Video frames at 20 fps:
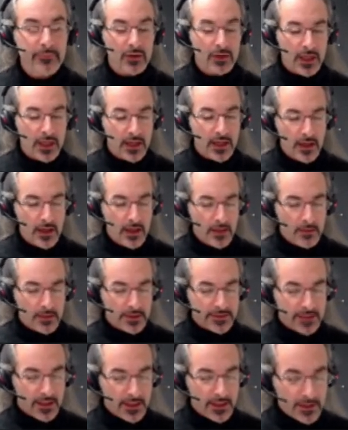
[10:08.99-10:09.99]
Okay,
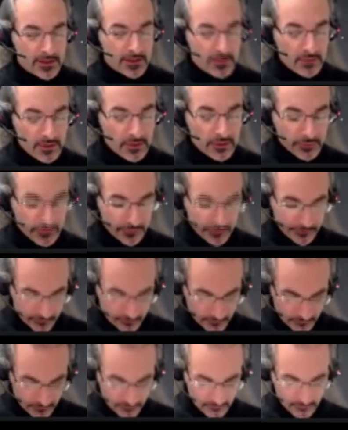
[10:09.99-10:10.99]
but I, I don't want to
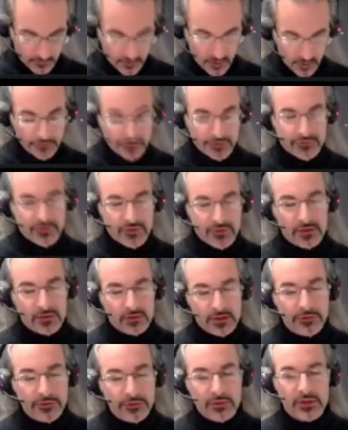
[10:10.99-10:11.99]
concentrate
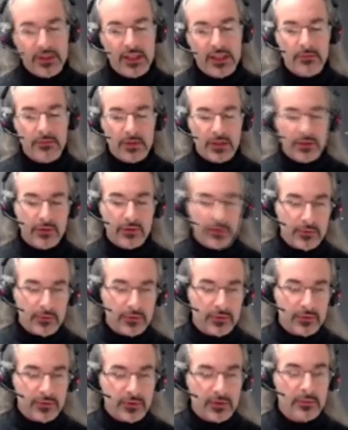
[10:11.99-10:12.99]
on this today because I
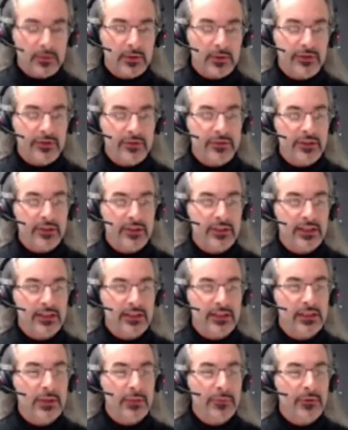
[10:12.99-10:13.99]
want to talk about something
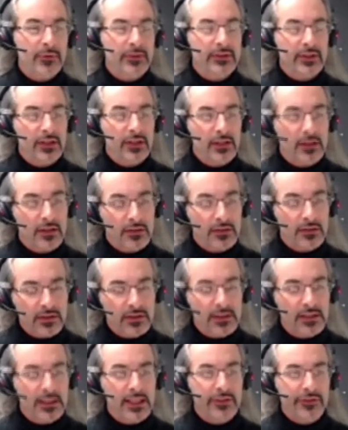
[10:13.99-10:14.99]
slightly different.
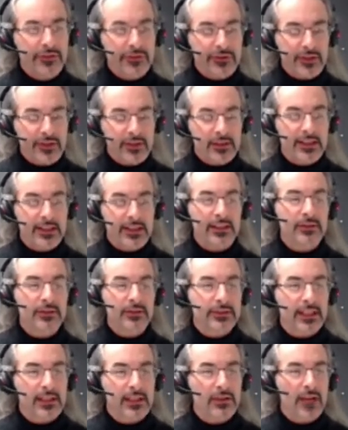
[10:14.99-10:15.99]
Nonetheless, I'd like
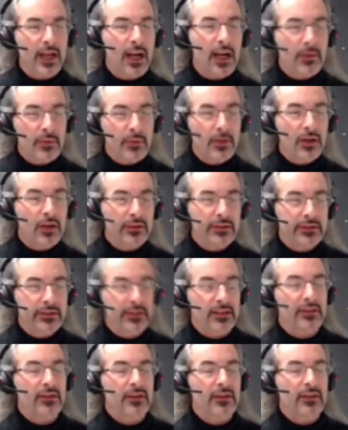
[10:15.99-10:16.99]
to tell you how we got
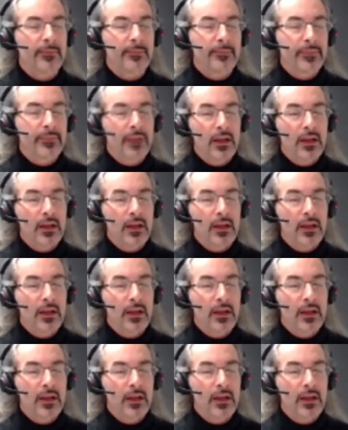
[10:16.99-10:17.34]
here